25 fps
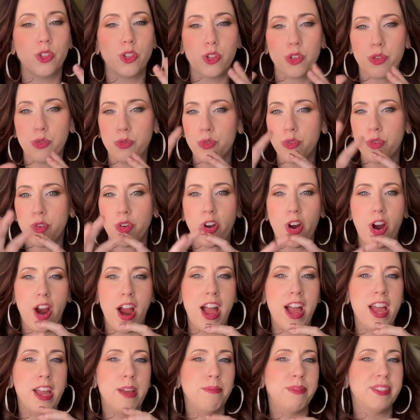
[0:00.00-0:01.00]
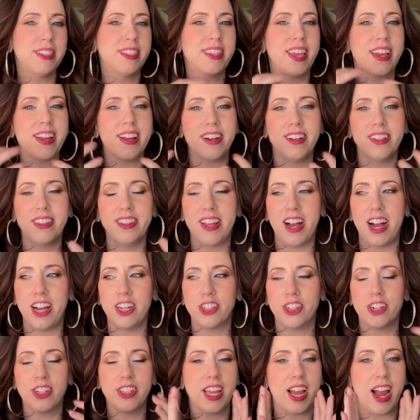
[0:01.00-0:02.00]
true crime,
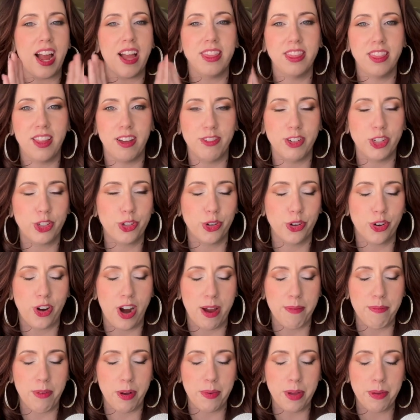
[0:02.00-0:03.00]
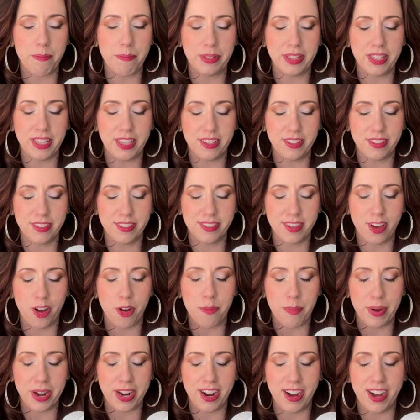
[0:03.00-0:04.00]
psychological, like I love a true crime moment, please. Oh
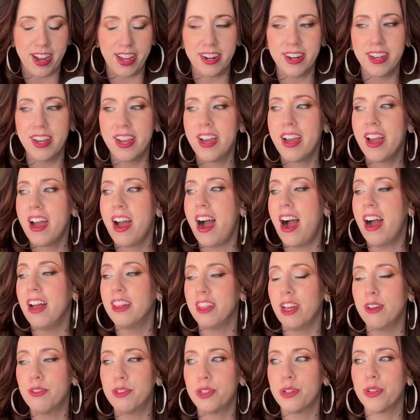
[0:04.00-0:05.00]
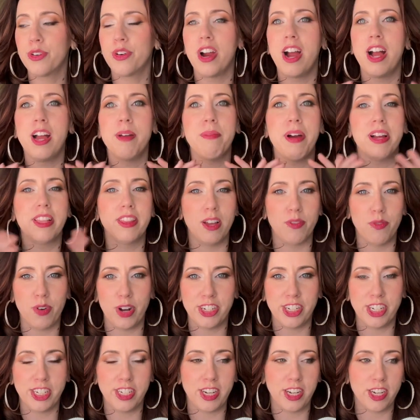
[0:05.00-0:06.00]
my God. I love true crime. I love
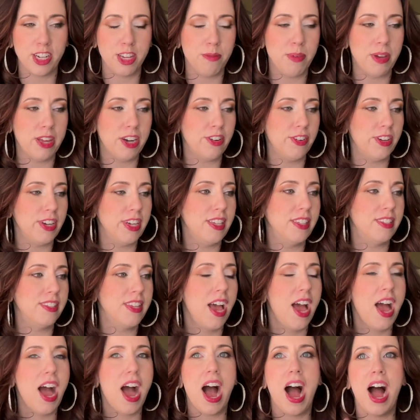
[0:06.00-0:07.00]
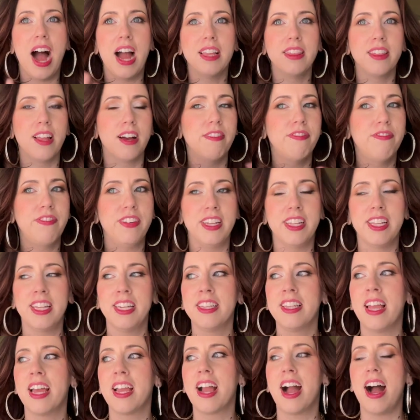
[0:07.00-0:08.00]
watching documentaries. I love
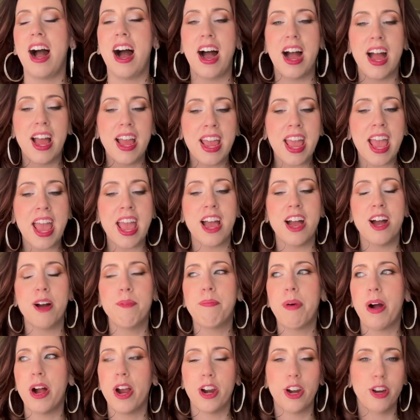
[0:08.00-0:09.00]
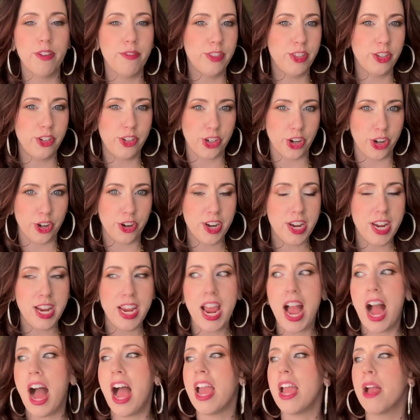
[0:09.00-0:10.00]
feeling like I am part of the jury.
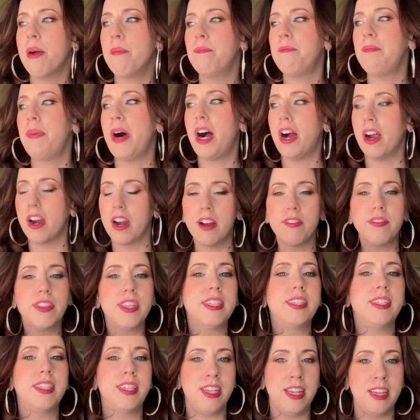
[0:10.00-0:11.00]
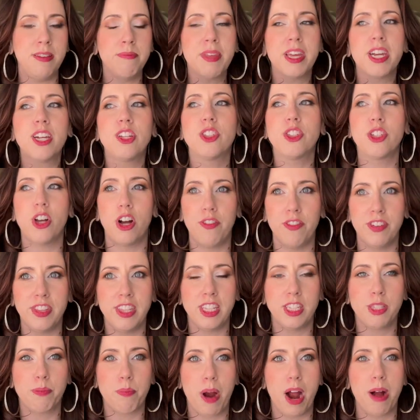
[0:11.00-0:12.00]
I am part of the team that is solving
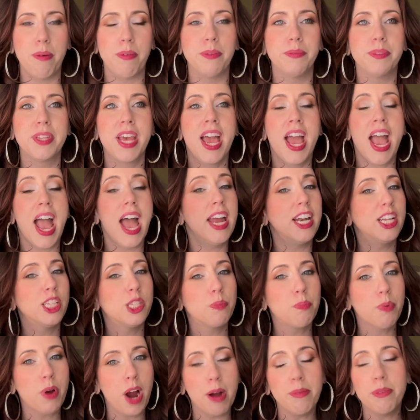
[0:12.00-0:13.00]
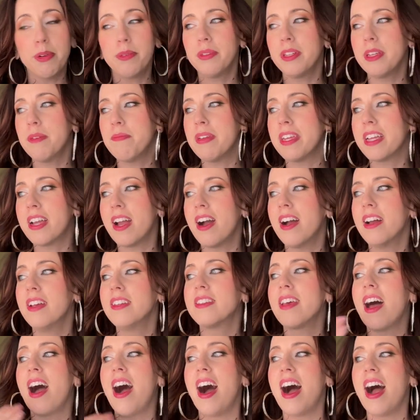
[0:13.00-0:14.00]
these problems. And it's probably because
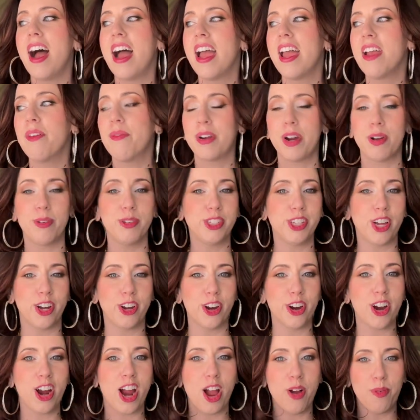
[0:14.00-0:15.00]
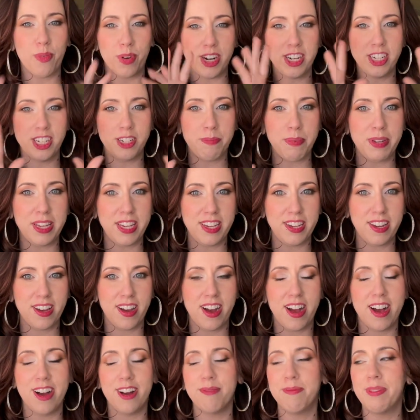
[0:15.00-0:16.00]
when I was younger, I wanted to be
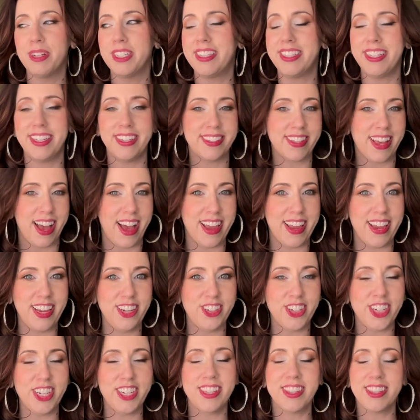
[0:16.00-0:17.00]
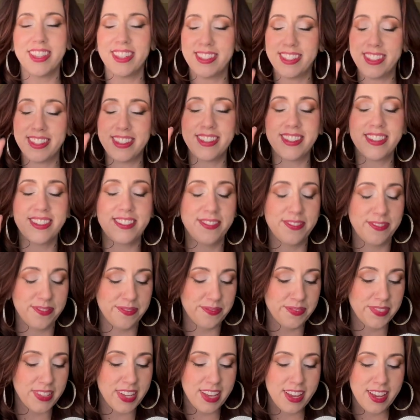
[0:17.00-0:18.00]
a CSI agent. This is
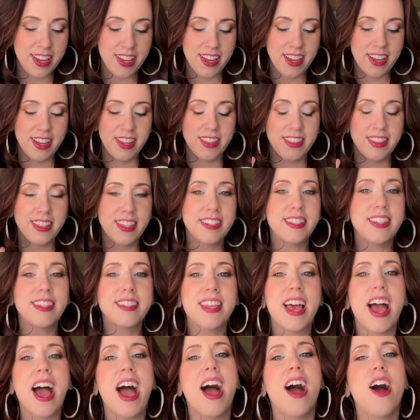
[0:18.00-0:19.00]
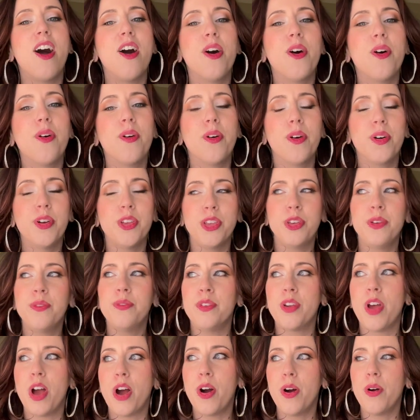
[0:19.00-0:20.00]
how you
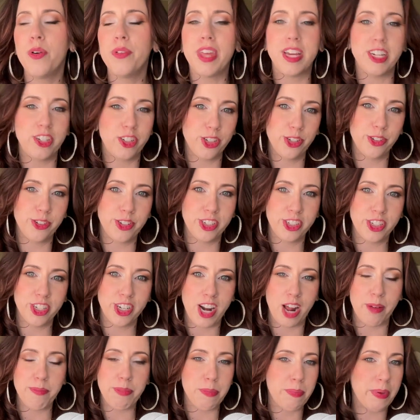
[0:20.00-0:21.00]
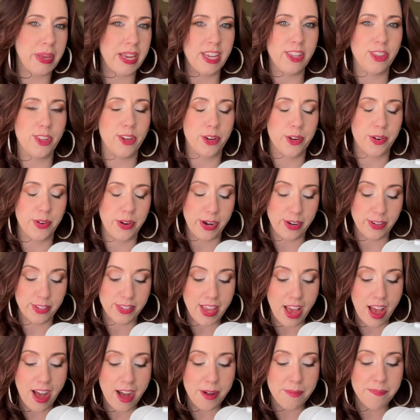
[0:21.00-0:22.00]
know that children should not be picking their careers.